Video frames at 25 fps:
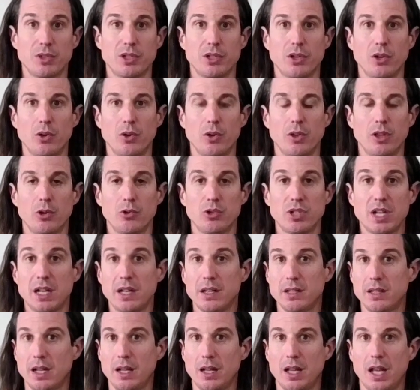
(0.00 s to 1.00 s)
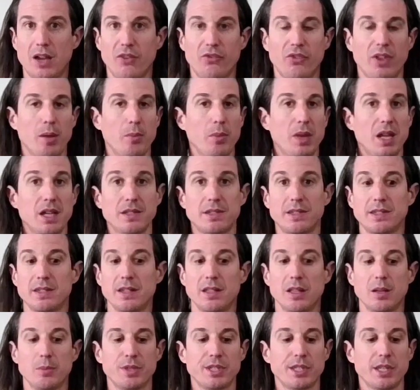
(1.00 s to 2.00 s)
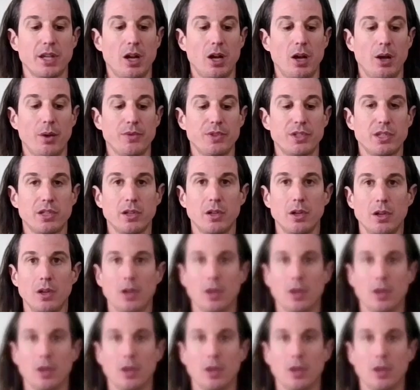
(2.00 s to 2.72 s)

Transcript: So in their day-to-day life, they may see themselves